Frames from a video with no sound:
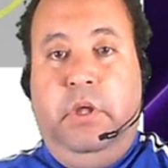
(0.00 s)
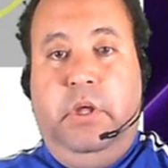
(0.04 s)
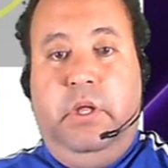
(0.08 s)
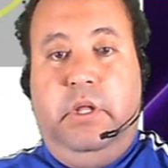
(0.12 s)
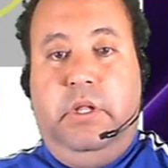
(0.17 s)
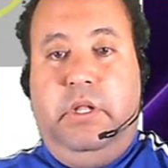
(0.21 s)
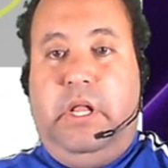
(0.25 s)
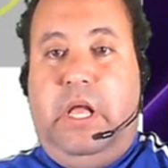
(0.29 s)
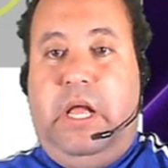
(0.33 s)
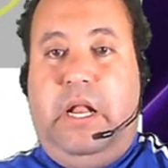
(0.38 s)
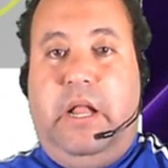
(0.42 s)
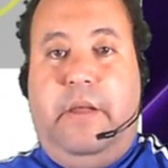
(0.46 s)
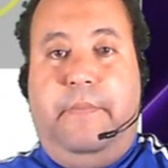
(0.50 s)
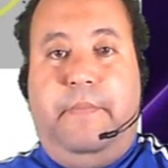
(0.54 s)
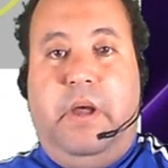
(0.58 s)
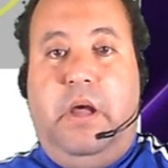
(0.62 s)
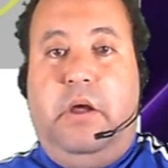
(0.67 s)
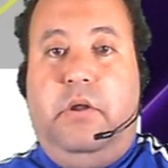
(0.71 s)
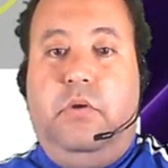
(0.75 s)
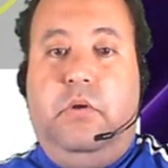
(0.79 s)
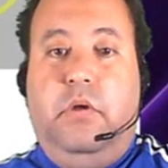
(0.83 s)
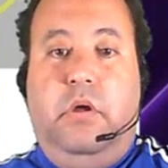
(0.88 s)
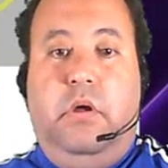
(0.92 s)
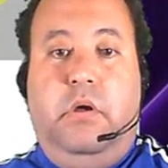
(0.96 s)
that
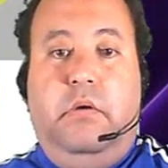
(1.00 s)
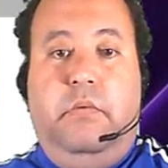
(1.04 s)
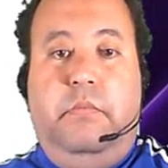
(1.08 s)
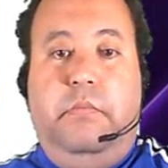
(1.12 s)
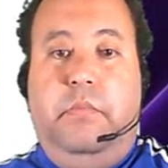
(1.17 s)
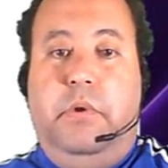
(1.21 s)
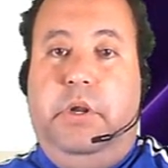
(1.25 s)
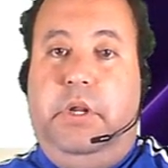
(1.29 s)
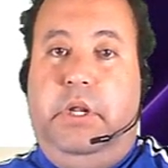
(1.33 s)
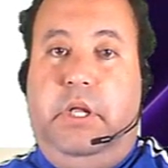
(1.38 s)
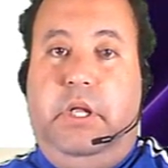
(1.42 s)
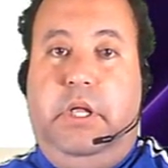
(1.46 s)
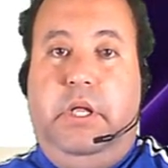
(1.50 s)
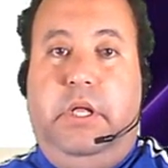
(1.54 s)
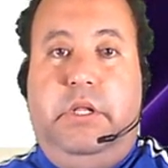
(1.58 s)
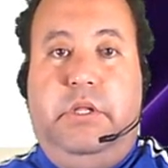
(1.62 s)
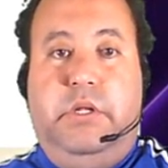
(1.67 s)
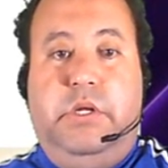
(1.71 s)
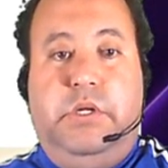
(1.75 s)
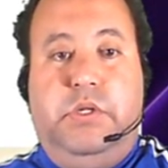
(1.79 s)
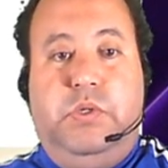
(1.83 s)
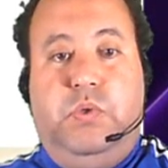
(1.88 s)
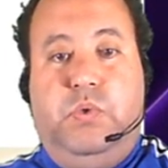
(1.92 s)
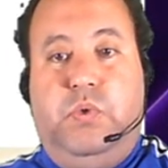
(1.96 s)
amount of money
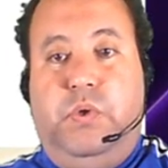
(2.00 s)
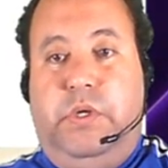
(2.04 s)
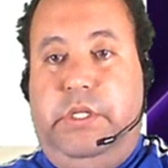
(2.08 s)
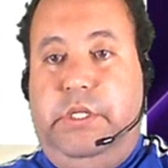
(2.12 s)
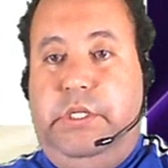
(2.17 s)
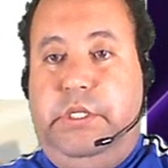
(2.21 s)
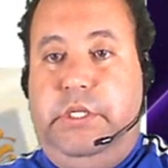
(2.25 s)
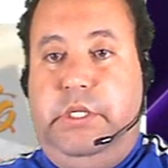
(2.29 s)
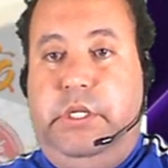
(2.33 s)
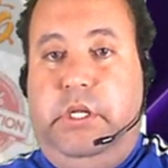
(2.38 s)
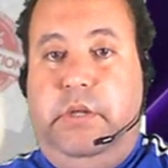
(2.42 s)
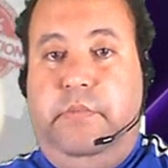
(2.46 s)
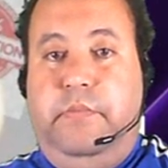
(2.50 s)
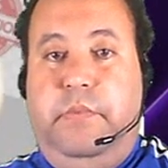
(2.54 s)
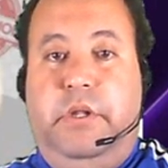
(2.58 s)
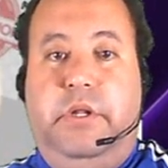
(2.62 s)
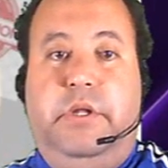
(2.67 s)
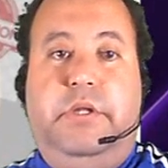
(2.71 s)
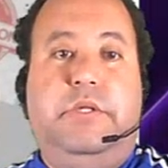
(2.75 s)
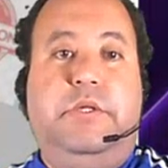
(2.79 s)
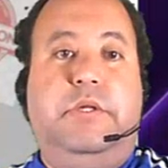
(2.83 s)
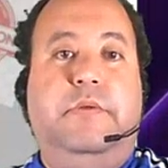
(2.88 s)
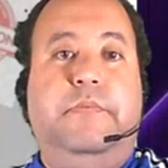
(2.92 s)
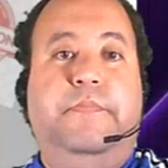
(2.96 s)
in 20
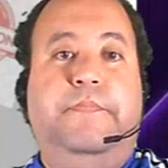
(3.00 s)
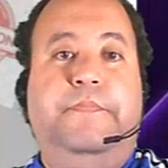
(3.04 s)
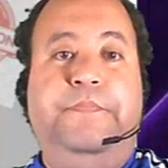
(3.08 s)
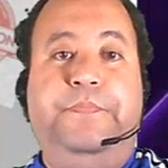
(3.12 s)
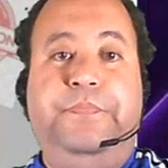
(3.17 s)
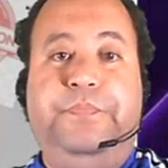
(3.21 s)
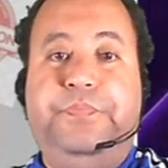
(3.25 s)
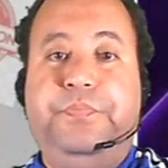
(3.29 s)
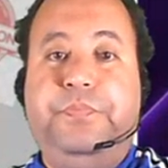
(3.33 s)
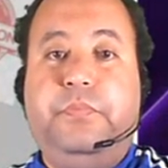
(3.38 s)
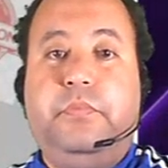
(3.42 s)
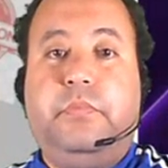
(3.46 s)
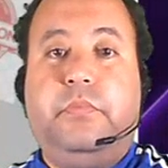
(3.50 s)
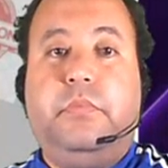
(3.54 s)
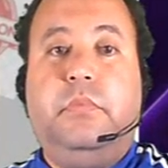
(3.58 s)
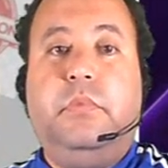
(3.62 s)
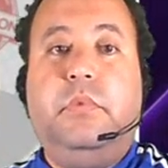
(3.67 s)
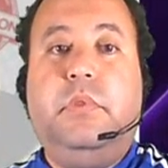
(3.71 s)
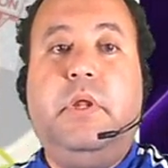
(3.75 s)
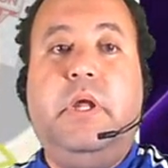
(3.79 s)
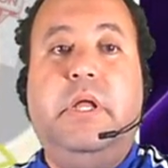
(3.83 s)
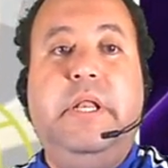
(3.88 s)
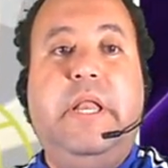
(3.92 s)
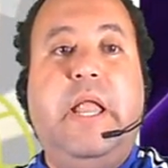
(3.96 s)
minutes.
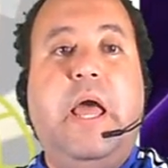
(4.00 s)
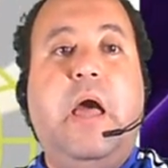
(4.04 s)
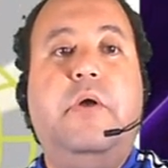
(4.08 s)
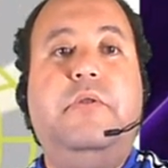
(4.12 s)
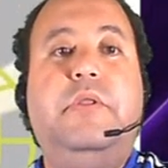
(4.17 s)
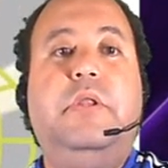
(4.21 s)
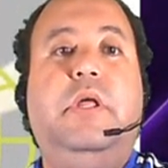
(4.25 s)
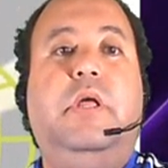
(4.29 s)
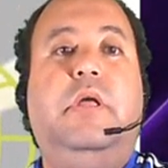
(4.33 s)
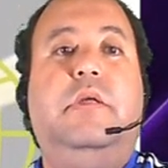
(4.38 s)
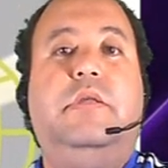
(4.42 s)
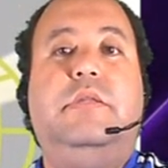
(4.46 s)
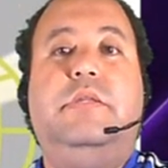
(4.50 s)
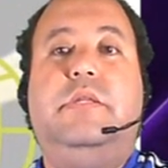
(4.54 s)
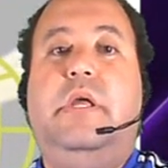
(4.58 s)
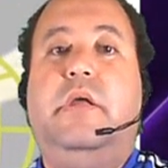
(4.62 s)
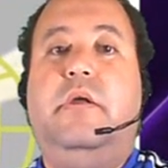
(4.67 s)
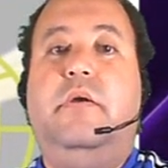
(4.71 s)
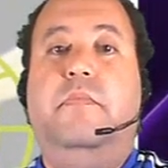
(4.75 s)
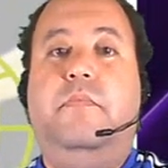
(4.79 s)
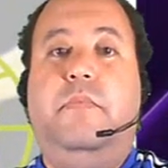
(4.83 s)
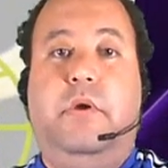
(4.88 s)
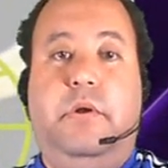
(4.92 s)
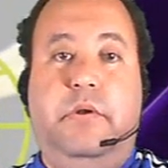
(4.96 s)
Now the
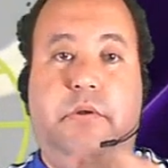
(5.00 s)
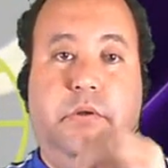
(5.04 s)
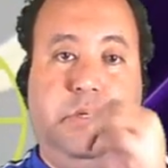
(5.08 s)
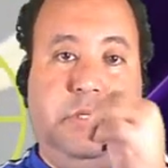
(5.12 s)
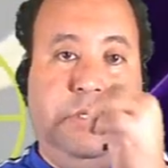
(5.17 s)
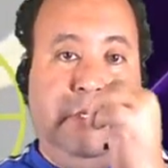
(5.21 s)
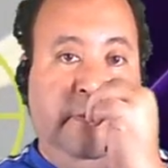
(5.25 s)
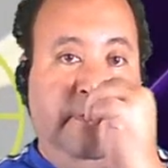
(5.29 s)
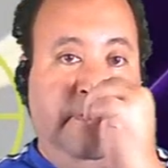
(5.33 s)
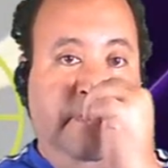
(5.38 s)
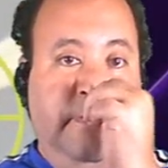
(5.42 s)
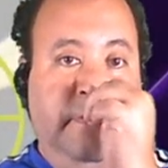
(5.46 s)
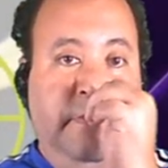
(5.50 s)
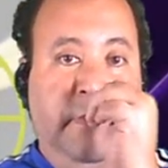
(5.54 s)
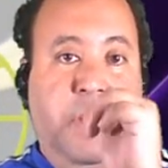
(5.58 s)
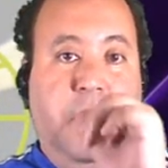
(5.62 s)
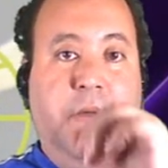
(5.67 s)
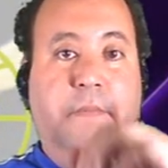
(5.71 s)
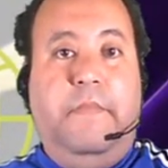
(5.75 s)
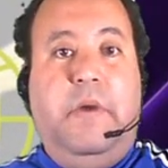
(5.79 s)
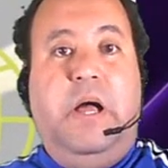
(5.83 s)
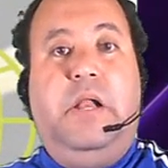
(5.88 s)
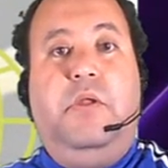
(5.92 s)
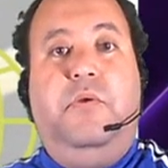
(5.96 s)
second bonus,
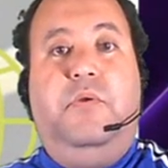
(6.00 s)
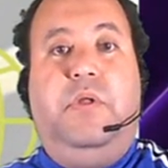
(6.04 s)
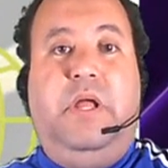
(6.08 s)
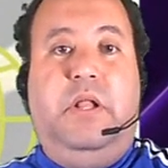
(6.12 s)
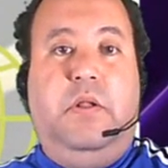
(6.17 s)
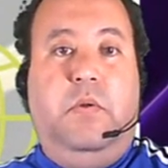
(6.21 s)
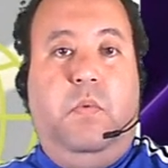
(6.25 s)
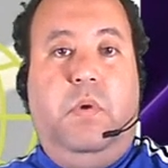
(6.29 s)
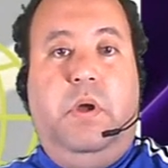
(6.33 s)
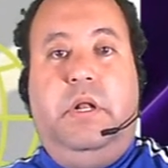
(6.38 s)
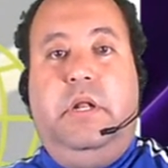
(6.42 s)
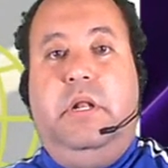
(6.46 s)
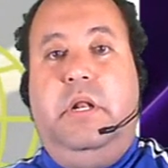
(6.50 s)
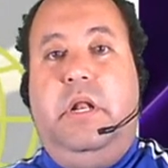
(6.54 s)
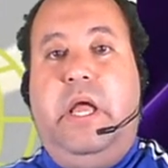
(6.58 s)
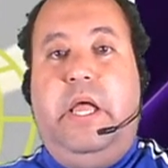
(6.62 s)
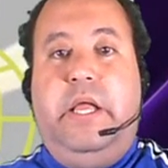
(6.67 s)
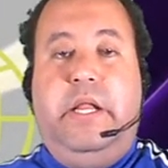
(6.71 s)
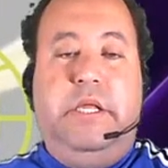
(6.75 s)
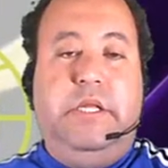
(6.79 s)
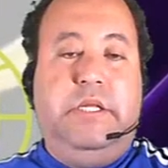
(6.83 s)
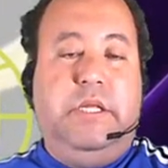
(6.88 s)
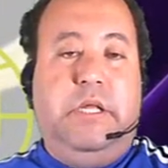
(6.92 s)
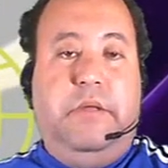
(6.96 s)
valued at
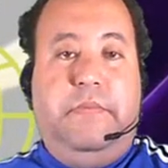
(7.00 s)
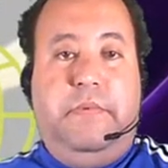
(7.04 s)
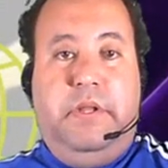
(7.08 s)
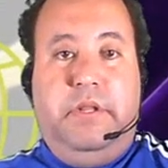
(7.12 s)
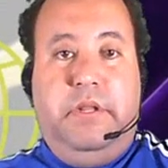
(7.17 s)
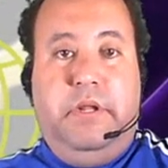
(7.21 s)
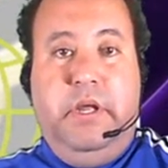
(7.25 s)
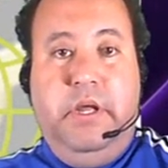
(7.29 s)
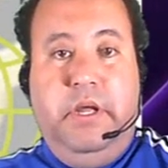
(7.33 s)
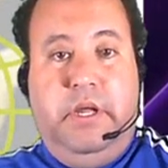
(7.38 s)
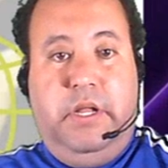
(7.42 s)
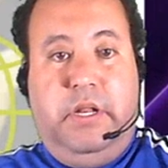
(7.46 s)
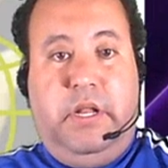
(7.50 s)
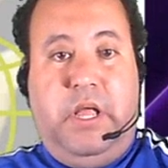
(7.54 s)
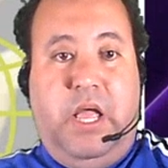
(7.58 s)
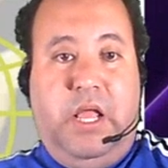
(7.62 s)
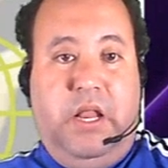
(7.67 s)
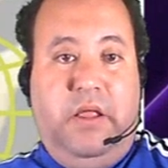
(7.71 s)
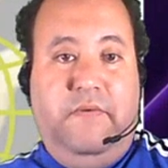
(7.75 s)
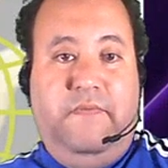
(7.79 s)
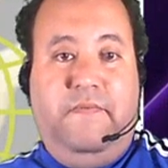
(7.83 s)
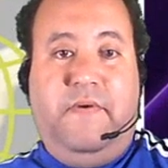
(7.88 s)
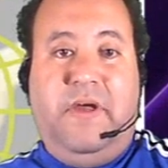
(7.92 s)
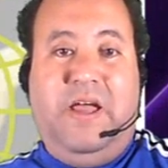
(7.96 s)

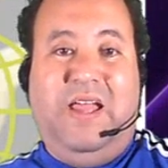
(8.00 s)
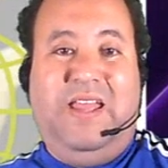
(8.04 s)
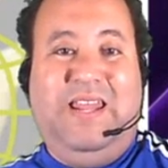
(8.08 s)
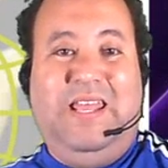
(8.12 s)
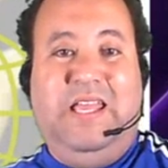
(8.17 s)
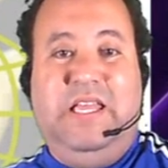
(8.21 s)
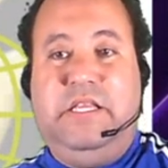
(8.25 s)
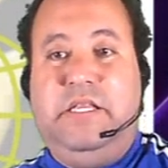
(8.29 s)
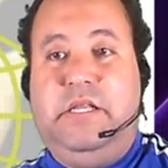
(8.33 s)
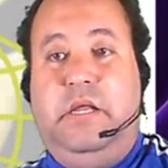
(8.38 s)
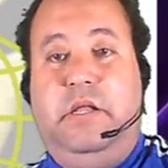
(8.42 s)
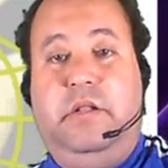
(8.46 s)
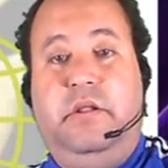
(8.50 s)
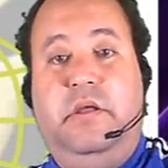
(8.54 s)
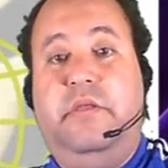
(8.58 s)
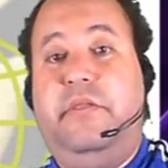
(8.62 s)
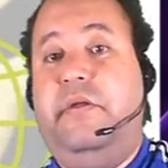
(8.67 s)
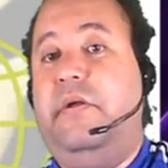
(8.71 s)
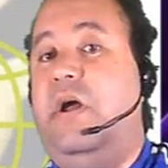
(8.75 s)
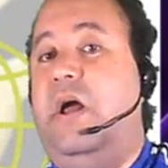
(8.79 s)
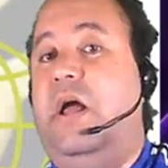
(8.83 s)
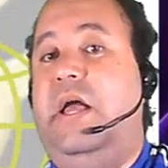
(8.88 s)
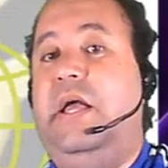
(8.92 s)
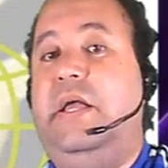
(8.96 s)
$197.95, is
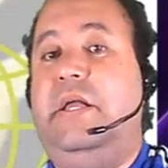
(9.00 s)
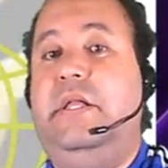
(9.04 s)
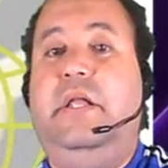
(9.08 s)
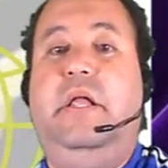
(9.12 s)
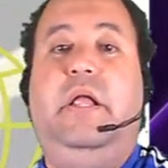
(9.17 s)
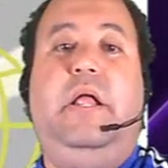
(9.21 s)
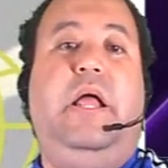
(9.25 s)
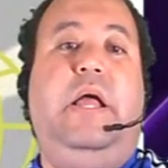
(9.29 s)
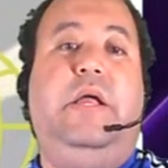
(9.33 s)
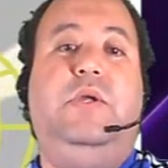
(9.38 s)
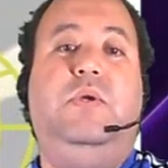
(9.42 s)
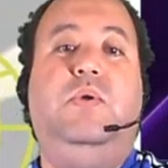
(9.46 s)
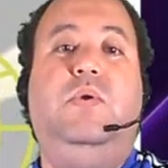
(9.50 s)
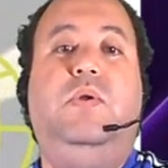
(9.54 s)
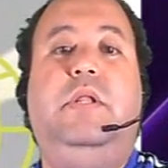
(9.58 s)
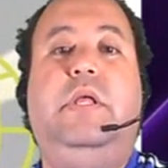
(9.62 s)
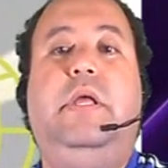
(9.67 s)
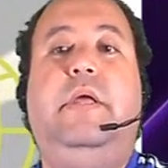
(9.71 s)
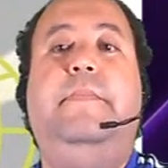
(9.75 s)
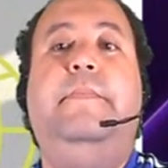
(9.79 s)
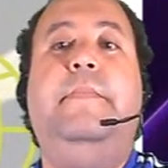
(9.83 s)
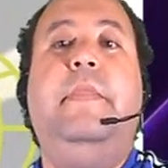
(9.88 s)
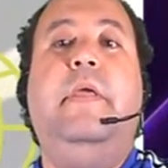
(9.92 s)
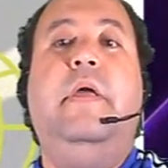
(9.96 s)
another hack,
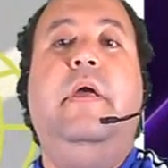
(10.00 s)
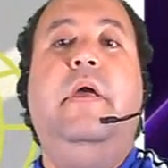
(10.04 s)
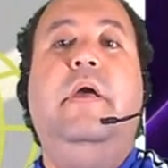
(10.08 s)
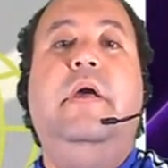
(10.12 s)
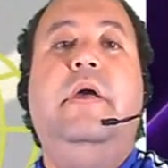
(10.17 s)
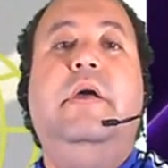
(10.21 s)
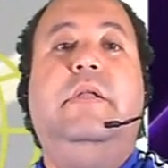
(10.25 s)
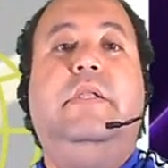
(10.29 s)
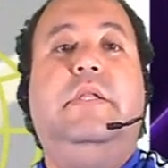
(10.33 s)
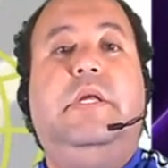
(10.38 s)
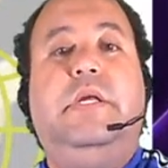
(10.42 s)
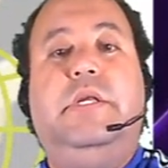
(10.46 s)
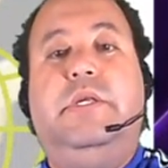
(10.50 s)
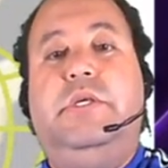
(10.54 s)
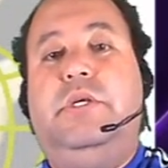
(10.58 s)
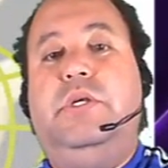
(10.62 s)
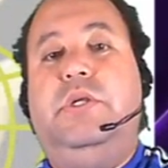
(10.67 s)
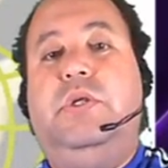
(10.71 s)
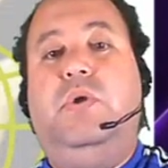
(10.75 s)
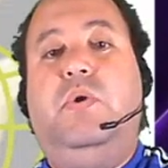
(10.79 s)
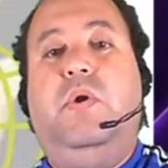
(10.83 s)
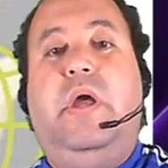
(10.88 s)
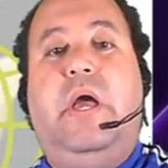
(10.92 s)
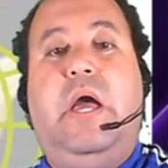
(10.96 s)
actually
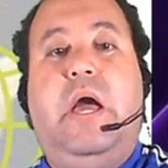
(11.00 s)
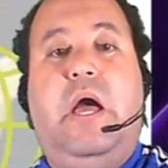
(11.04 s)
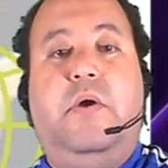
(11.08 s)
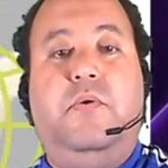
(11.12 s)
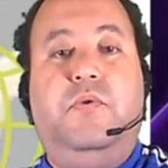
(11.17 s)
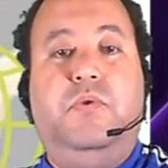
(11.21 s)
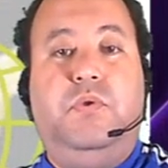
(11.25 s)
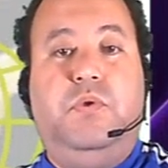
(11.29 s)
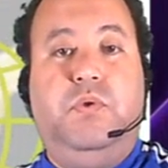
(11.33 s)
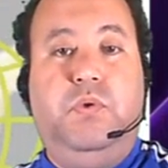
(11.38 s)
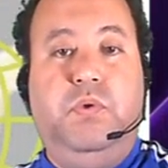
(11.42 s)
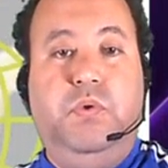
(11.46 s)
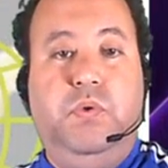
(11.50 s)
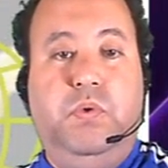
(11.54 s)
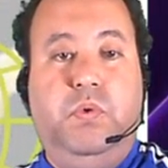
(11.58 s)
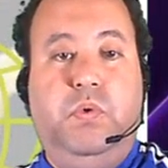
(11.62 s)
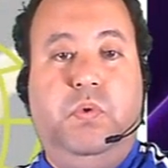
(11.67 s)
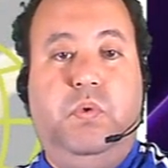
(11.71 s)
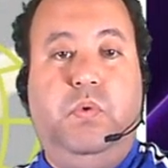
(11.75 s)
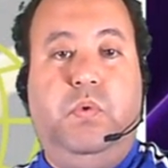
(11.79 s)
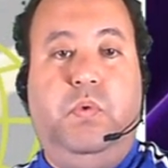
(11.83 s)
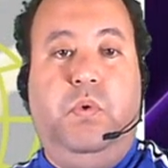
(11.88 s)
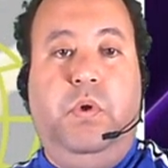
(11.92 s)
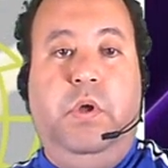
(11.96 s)
teaching you how
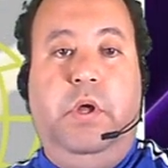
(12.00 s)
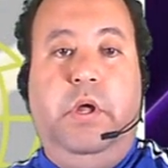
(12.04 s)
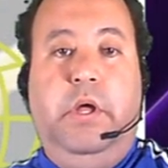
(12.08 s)
to